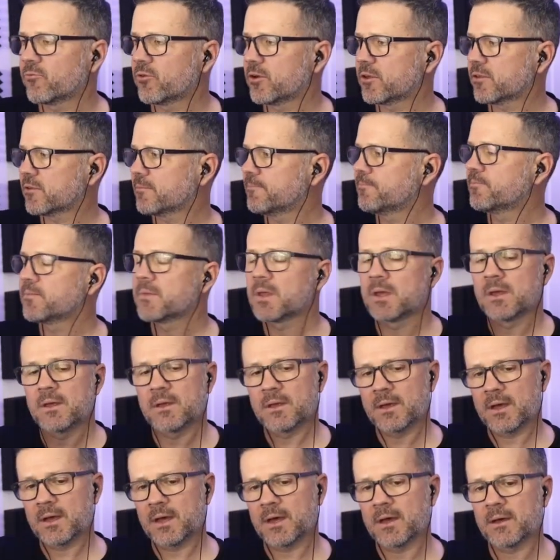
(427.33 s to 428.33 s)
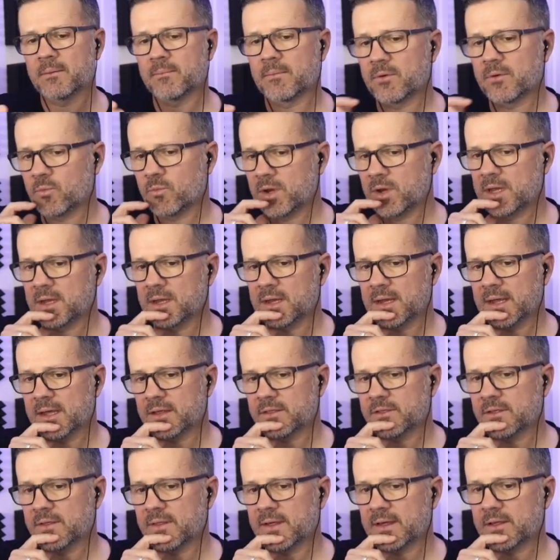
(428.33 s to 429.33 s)
reason, we can
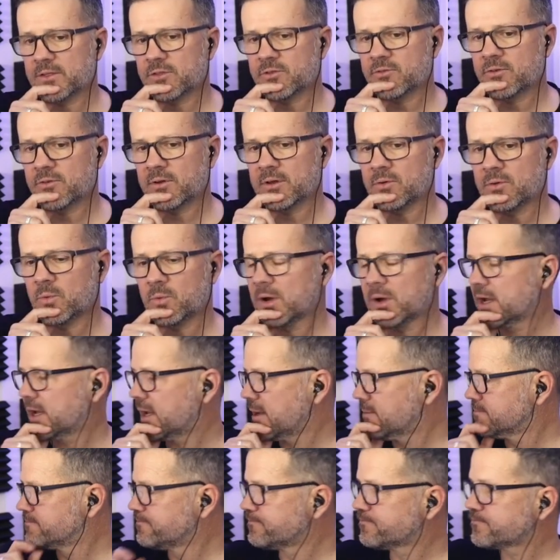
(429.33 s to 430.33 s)
get to that straight away.